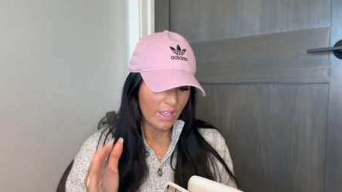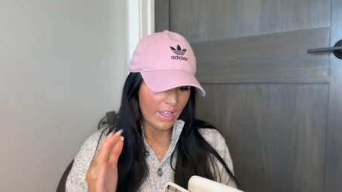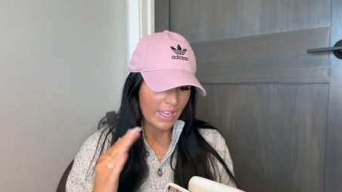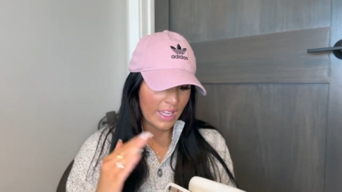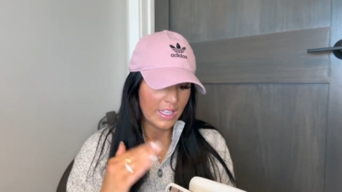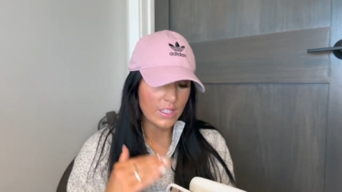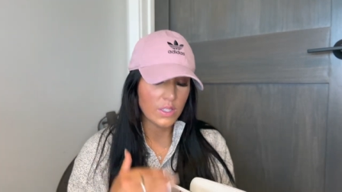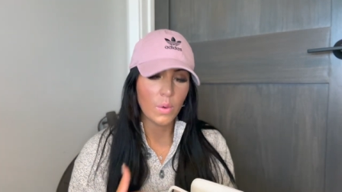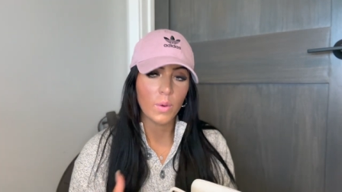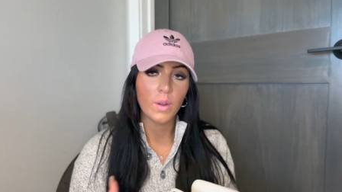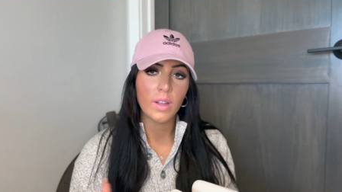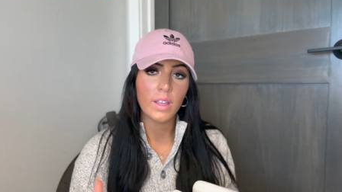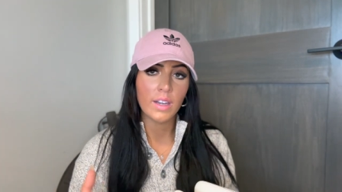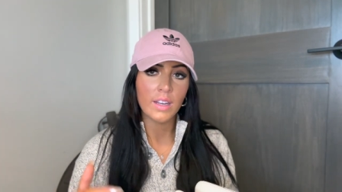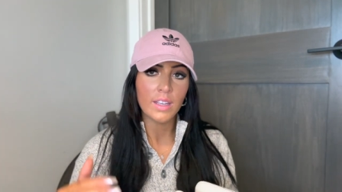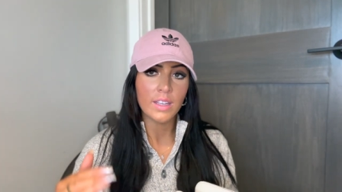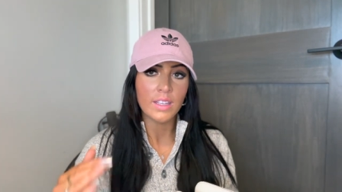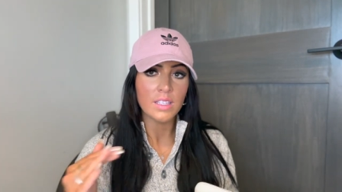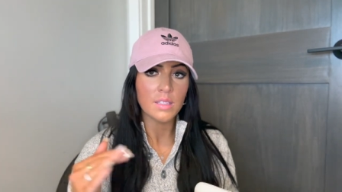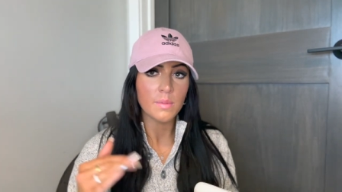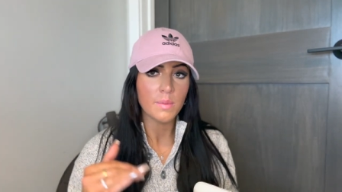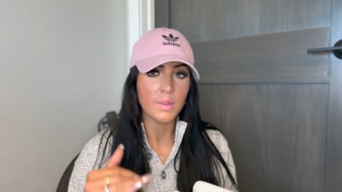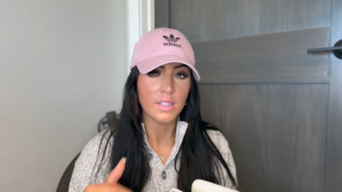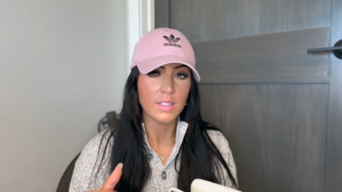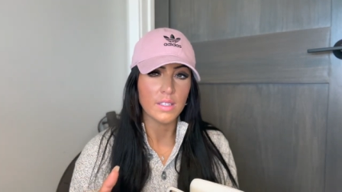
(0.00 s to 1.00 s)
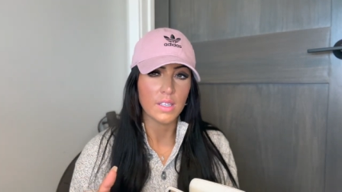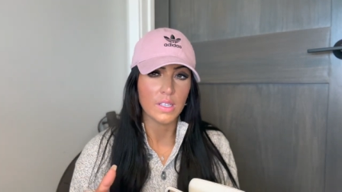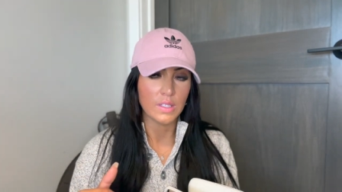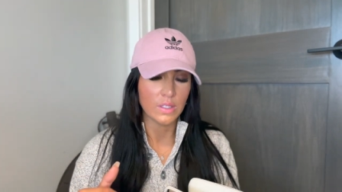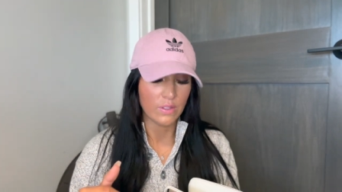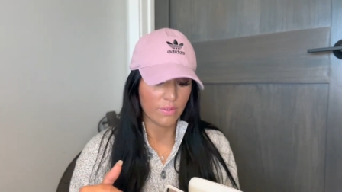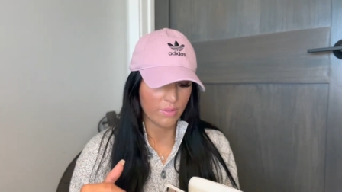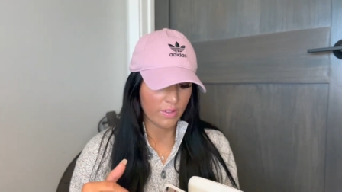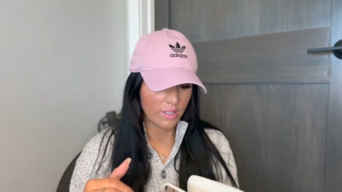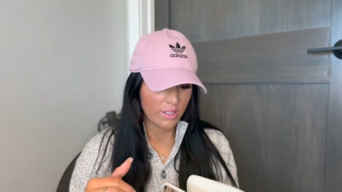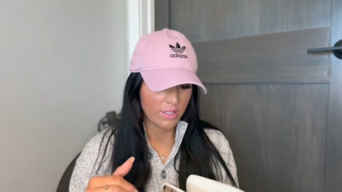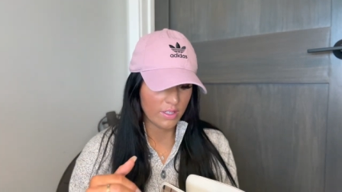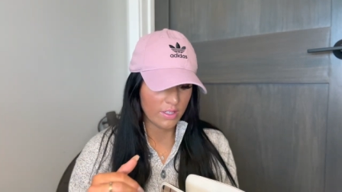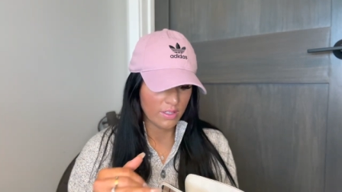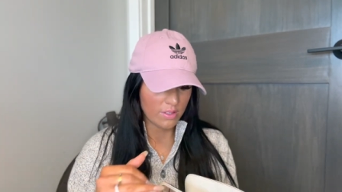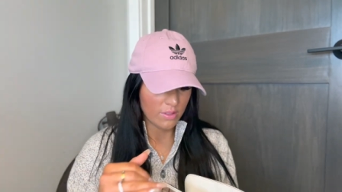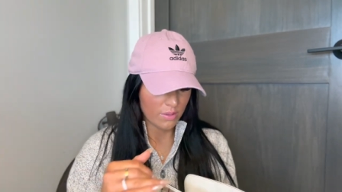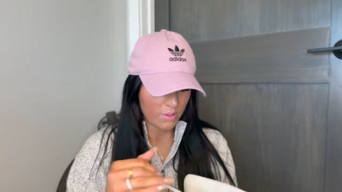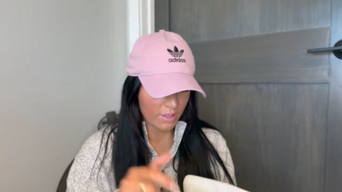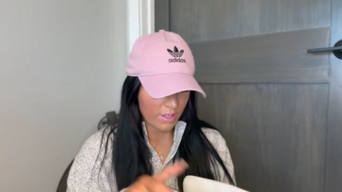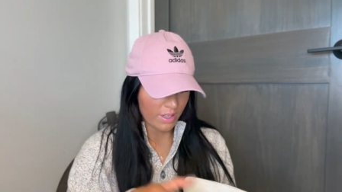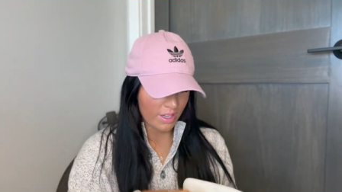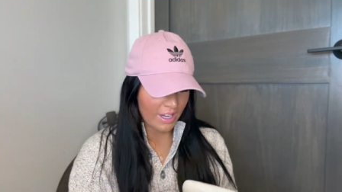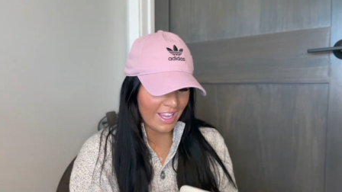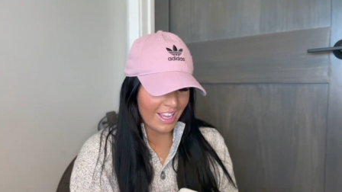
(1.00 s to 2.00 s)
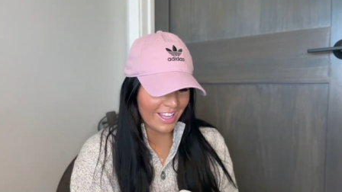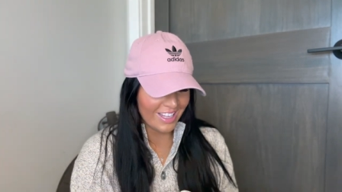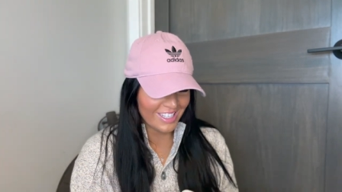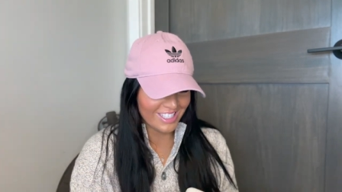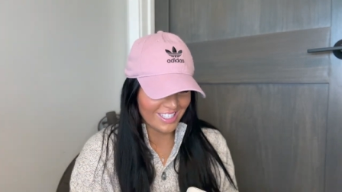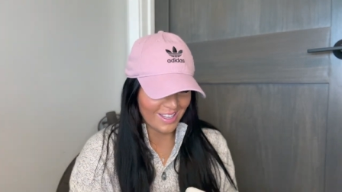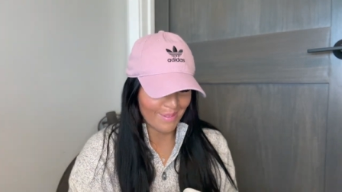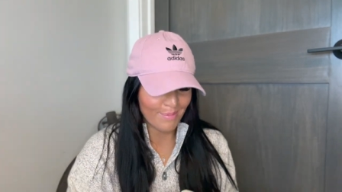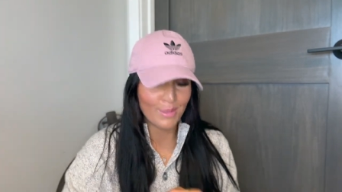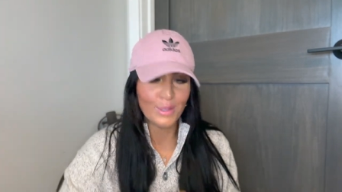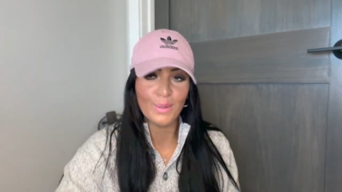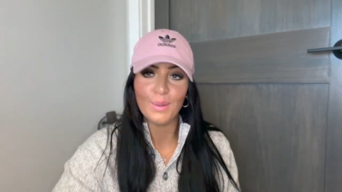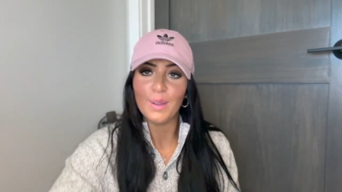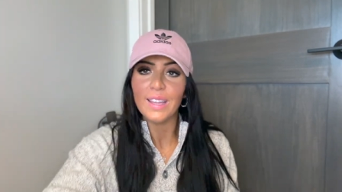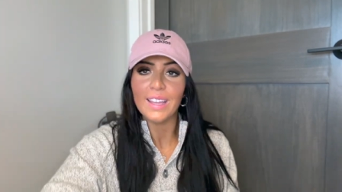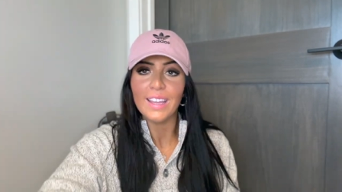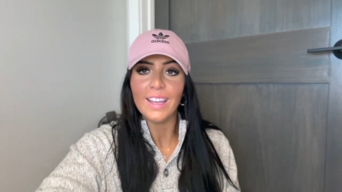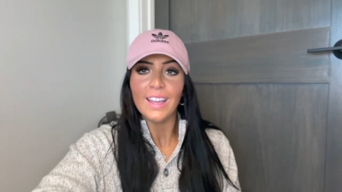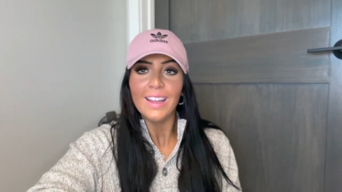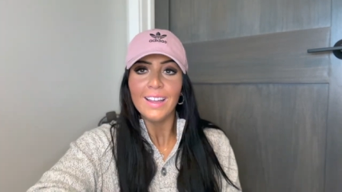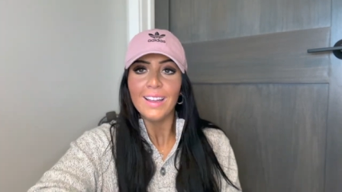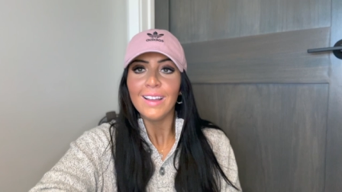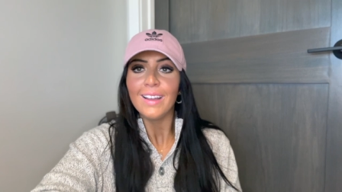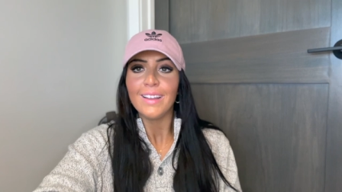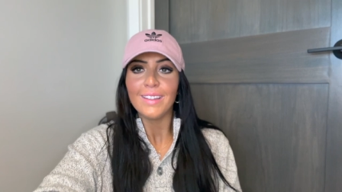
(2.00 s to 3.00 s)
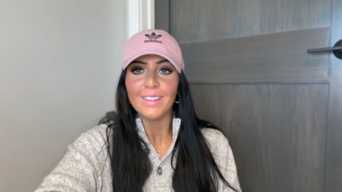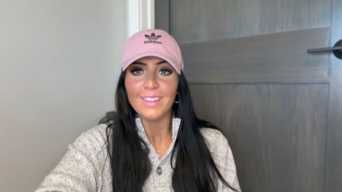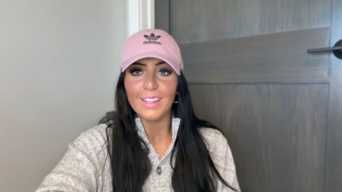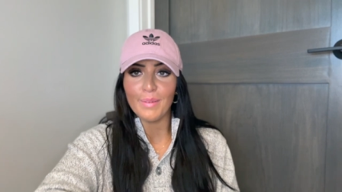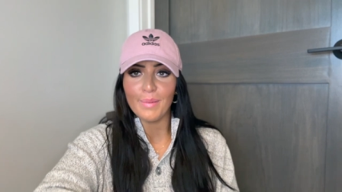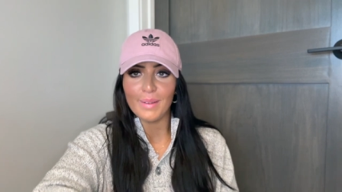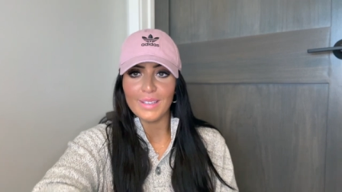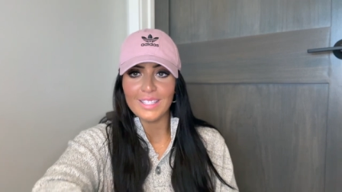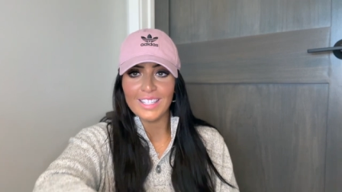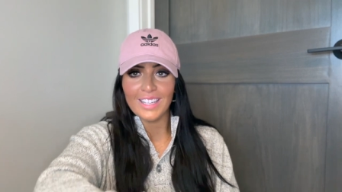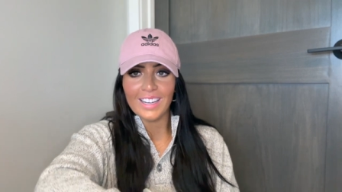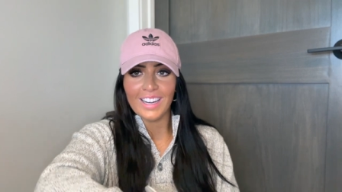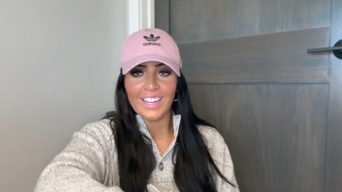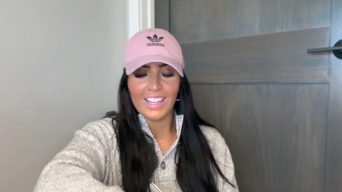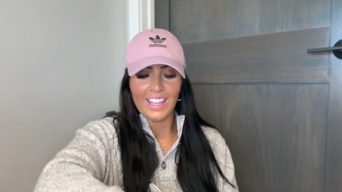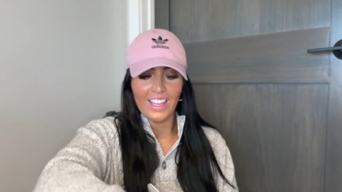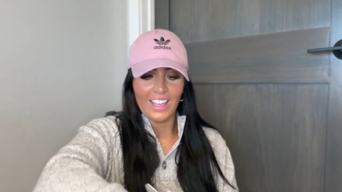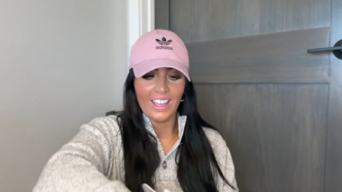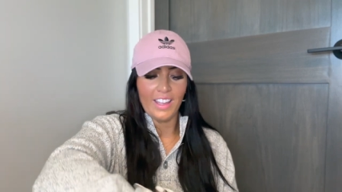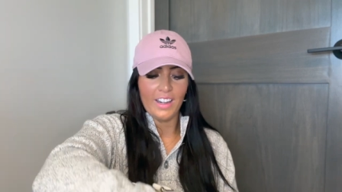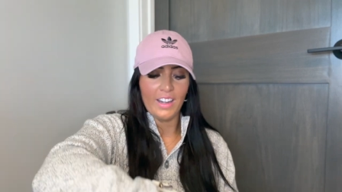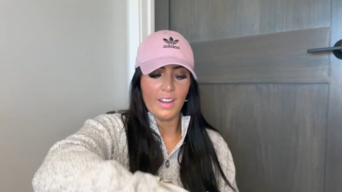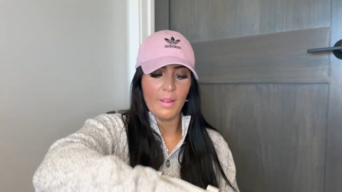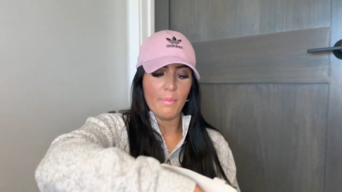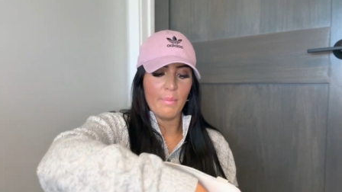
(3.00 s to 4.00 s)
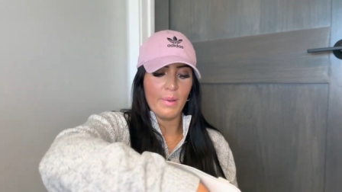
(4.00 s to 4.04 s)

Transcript: It's organized, but it's also very disorganized. I'm doing the best that I can.